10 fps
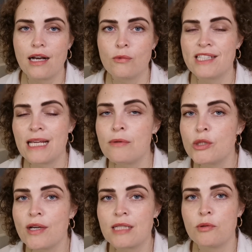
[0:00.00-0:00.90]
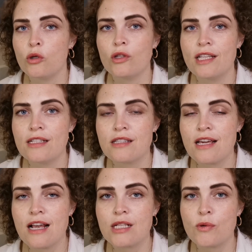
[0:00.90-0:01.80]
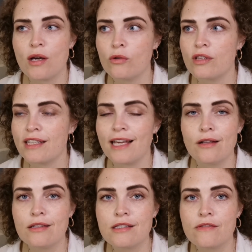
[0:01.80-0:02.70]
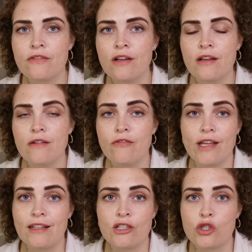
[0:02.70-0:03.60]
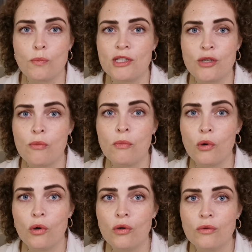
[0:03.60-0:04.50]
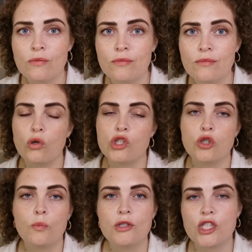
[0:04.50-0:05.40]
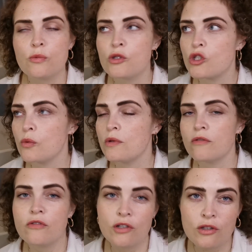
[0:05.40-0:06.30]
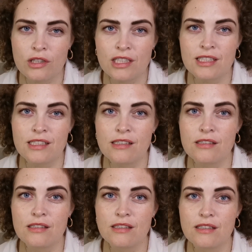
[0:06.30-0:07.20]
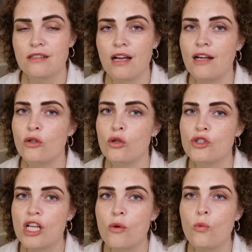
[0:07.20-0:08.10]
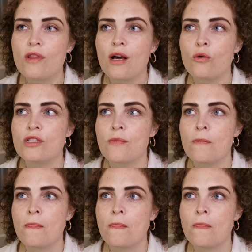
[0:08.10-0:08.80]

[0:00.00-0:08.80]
and I was able to explore these things without the guilt of feeling I should be doing more or should be doing something for others, and also without